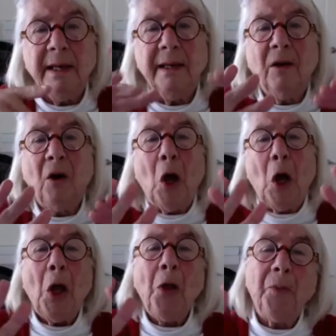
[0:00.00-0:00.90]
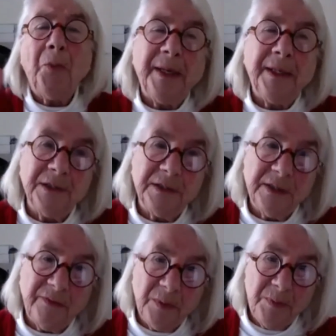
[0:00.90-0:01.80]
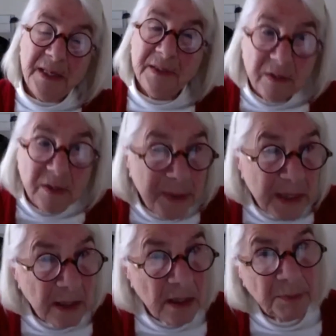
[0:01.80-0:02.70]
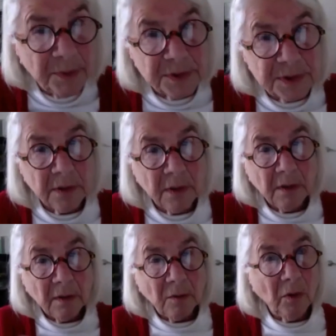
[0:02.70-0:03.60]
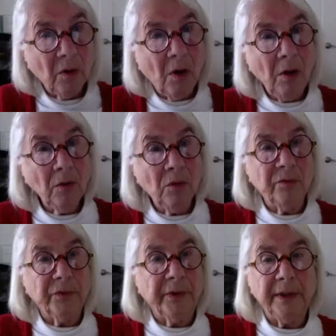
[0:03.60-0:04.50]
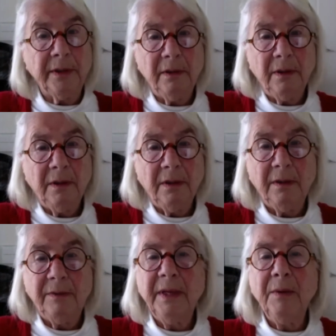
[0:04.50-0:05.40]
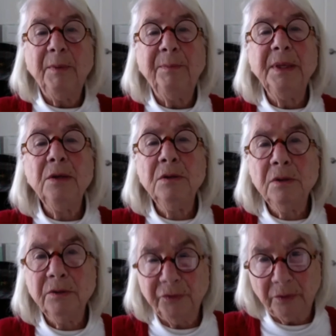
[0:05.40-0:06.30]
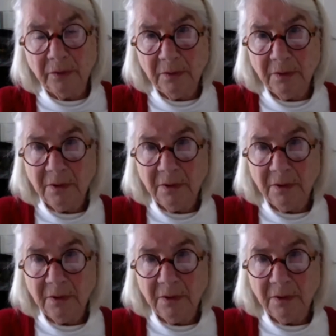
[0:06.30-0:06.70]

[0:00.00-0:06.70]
and all the pictures of the bees and the beekeepers were all over it. They were beautiful.